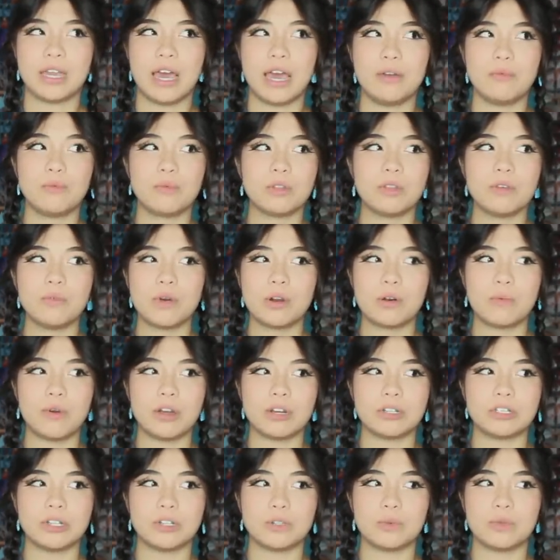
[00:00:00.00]
I really want to
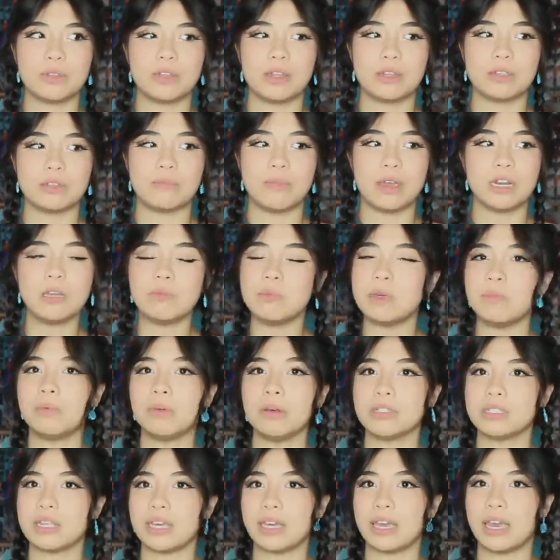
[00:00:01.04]
watch this with as many people
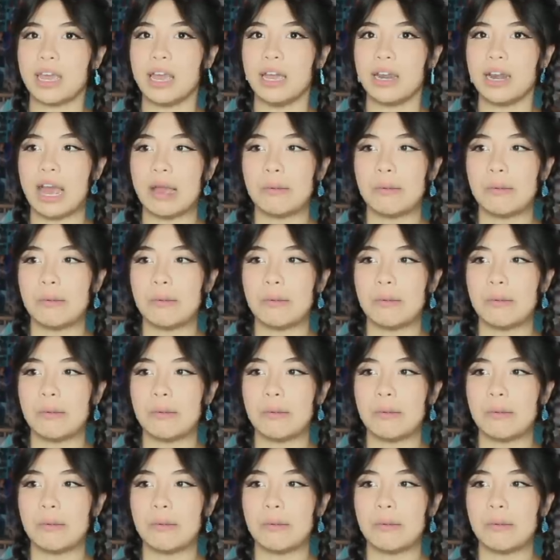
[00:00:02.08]
as I can.